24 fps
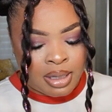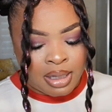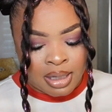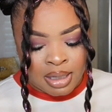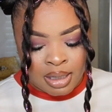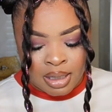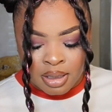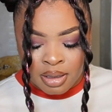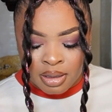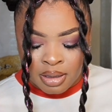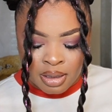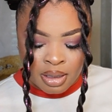
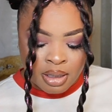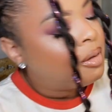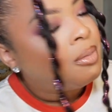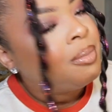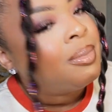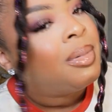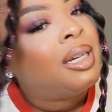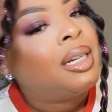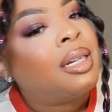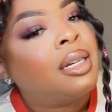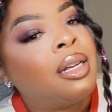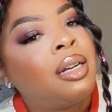it. Oh
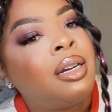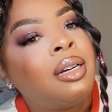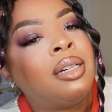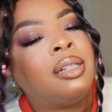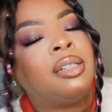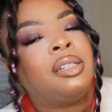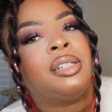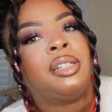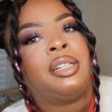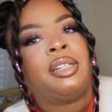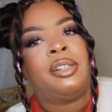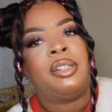my
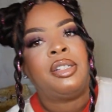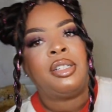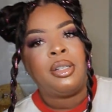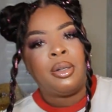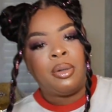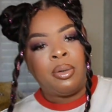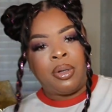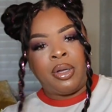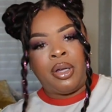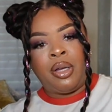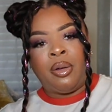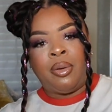gosh, they're
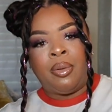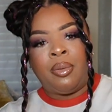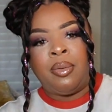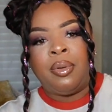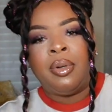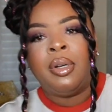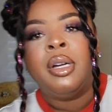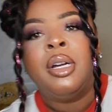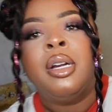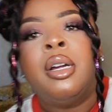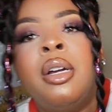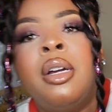so cute.